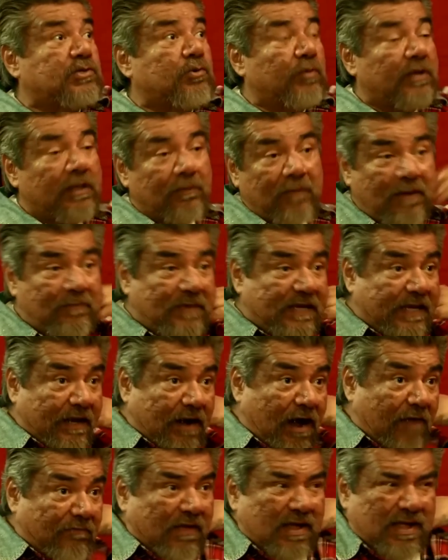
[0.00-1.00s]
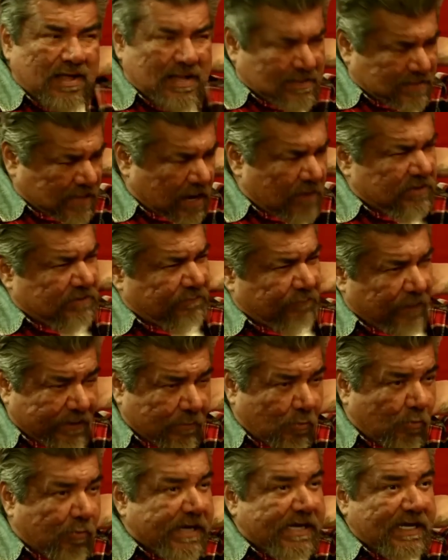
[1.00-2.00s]
really made me get up. That was
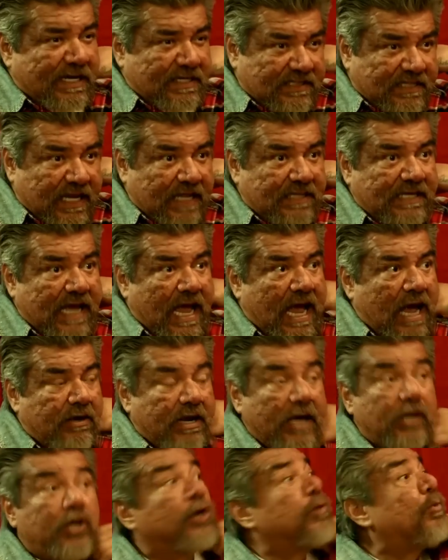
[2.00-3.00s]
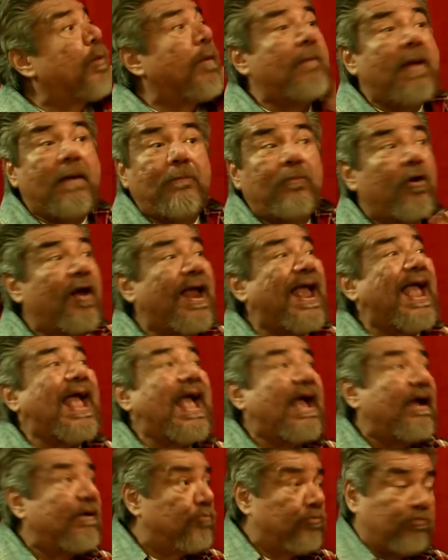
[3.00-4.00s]
fucking weak. I sat down. I couldn't remember
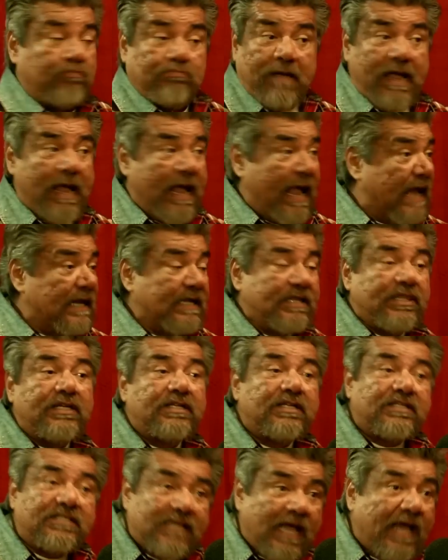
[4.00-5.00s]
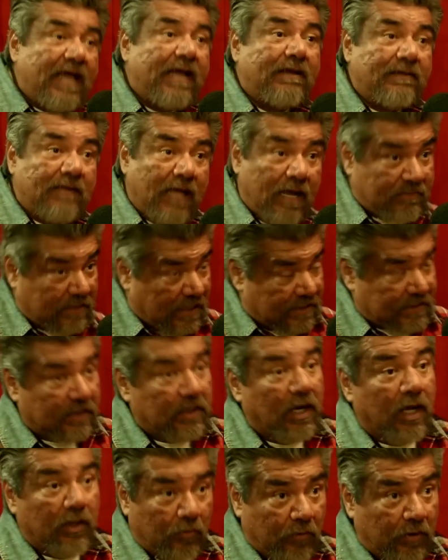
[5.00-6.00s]
anything to say. That's
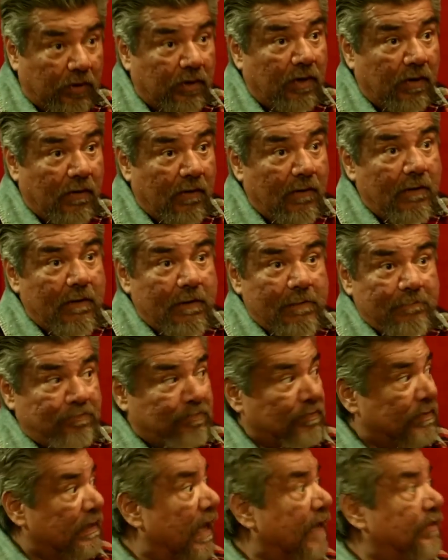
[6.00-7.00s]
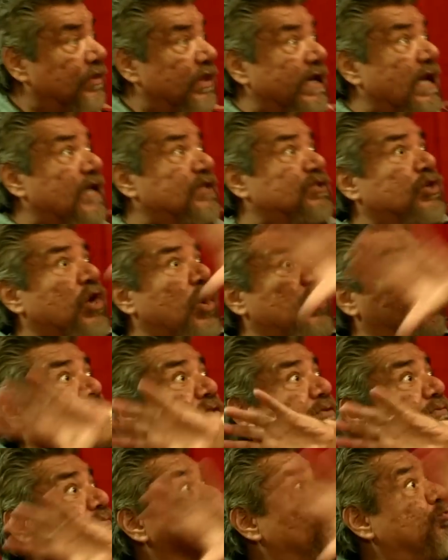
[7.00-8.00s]
another one. Right. And then I saw
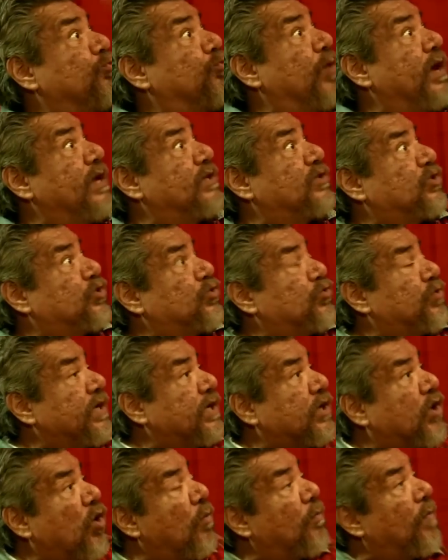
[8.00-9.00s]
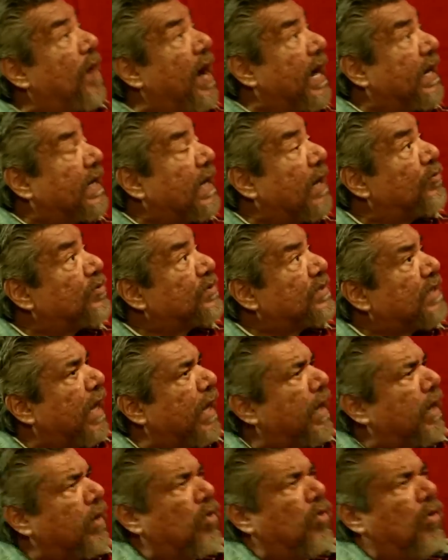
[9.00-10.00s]
this red streak go by, and I was
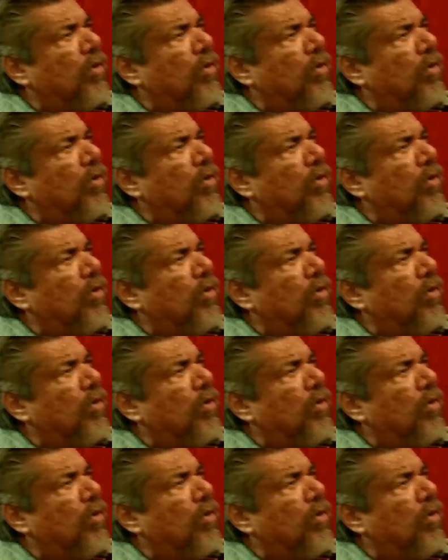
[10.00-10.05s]
like,